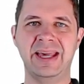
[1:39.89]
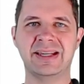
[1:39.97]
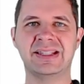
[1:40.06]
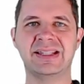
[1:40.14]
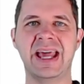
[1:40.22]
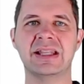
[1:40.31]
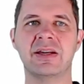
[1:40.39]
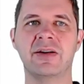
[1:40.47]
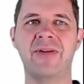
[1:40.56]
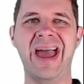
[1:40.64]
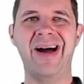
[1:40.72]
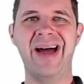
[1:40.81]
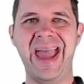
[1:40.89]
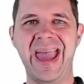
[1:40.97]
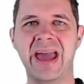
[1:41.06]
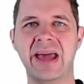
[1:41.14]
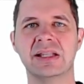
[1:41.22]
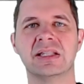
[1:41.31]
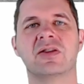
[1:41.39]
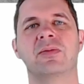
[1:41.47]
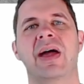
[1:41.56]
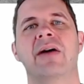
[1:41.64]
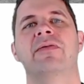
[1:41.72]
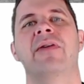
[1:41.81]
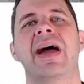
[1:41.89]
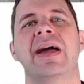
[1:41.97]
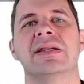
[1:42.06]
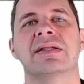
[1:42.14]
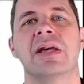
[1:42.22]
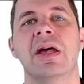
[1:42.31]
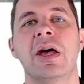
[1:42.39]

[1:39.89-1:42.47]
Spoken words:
extent of our hands from our face.